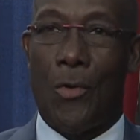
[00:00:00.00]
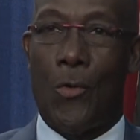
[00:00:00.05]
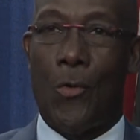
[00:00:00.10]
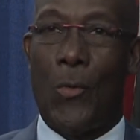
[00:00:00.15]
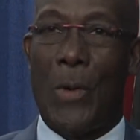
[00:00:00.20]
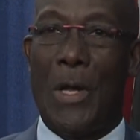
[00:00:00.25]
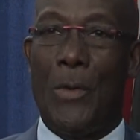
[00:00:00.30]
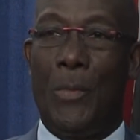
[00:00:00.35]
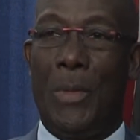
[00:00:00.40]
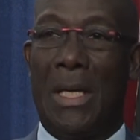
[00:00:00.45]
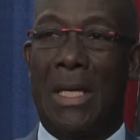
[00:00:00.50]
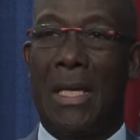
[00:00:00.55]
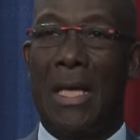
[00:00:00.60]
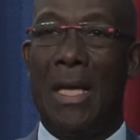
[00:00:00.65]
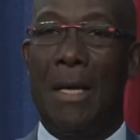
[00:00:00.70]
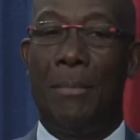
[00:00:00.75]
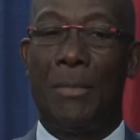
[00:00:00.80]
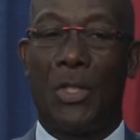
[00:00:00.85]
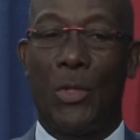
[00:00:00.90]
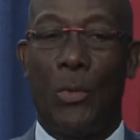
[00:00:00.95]
when we
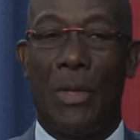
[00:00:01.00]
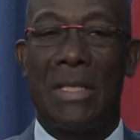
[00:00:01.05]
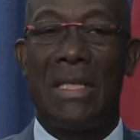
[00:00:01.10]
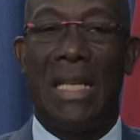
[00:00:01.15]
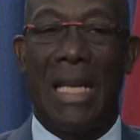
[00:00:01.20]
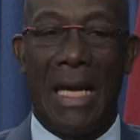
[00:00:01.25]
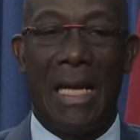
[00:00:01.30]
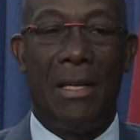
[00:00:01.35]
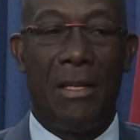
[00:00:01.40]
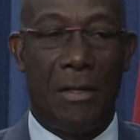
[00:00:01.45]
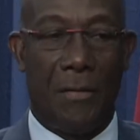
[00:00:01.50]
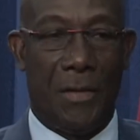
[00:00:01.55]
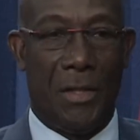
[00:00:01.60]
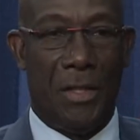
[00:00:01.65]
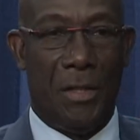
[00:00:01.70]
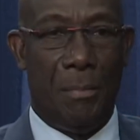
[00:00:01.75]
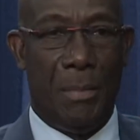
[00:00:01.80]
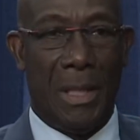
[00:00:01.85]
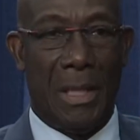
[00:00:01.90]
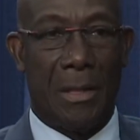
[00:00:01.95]
came towards the end of the
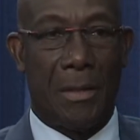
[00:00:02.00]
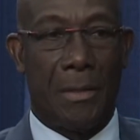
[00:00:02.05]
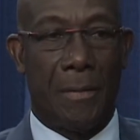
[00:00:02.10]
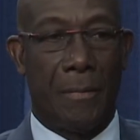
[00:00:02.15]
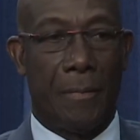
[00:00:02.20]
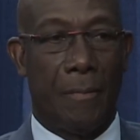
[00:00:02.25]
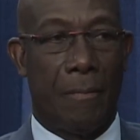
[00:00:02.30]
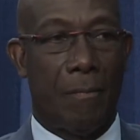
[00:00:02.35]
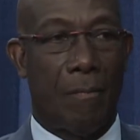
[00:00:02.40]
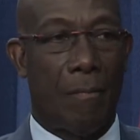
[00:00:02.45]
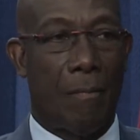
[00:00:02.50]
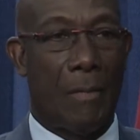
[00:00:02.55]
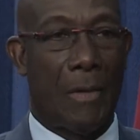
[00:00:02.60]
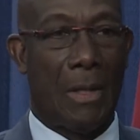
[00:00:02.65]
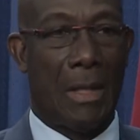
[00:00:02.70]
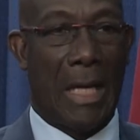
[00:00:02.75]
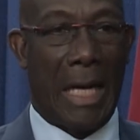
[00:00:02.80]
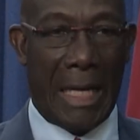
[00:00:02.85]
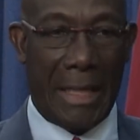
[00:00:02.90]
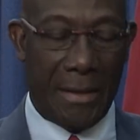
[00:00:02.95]
debate,
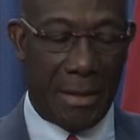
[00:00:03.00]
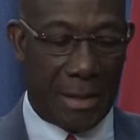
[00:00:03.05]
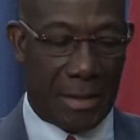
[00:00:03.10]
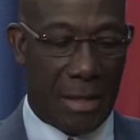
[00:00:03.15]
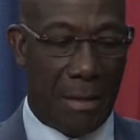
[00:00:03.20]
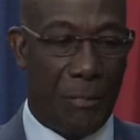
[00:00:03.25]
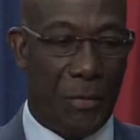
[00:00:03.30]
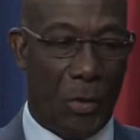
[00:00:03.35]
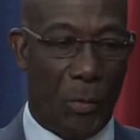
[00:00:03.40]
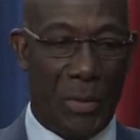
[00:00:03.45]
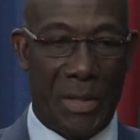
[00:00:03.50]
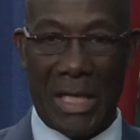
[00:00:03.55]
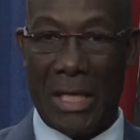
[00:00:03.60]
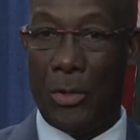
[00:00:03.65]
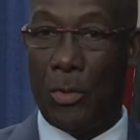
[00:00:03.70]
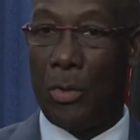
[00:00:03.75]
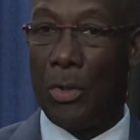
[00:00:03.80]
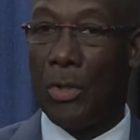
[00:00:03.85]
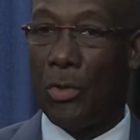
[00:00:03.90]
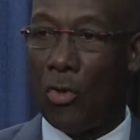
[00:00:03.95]
I did something which I
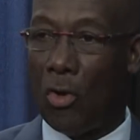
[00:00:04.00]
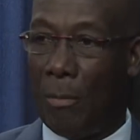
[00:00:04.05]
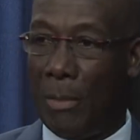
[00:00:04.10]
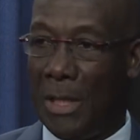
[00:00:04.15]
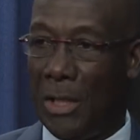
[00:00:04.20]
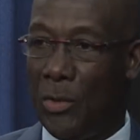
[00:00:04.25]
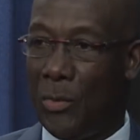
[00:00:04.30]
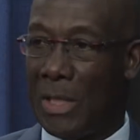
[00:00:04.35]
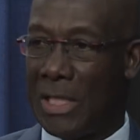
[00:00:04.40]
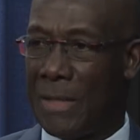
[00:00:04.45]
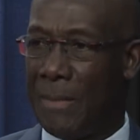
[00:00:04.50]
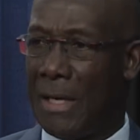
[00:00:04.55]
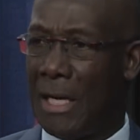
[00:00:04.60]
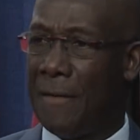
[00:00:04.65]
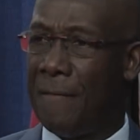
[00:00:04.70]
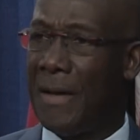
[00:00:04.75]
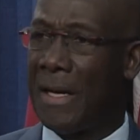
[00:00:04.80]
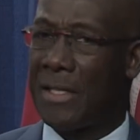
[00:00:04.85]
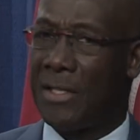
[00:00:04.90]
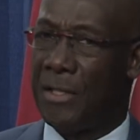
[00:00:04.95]
don't normally do. As a matter
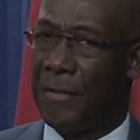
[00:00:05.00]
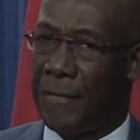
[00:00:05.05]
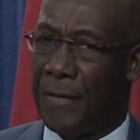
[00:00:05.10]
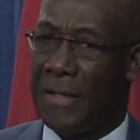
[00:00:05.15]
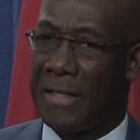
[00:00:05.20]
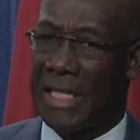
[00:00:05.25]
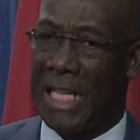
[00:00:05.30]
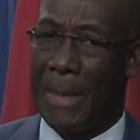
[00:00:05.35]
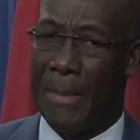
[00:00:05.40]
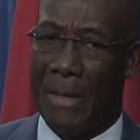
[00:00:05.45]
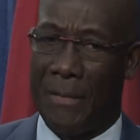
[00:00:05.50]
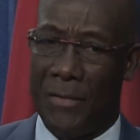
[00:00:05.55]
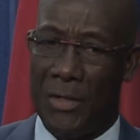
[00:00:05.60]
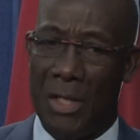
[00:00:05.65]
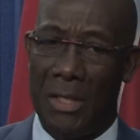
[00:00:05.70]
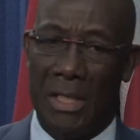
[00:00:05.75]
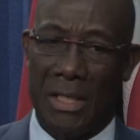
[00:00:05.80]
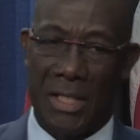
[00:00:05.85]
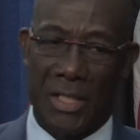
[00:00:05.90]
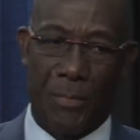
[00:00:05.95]
of fact, it's the first time I've
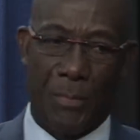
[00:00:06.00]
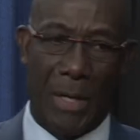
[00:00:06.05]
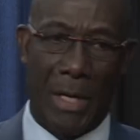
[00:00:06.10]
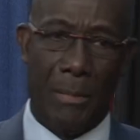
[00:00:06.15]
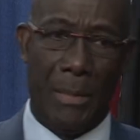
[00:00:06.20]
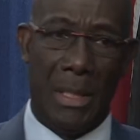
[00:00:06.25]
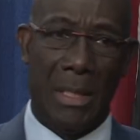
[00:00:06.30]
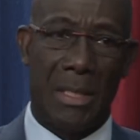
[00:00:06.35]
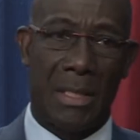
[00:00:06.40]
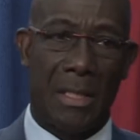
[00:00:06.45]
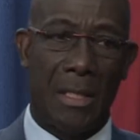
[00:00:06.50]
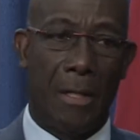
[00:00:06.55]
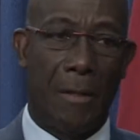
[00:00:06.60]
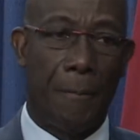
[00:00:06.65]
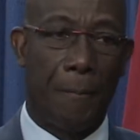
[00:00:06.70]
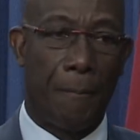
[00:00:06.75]
done it as Prime Minister.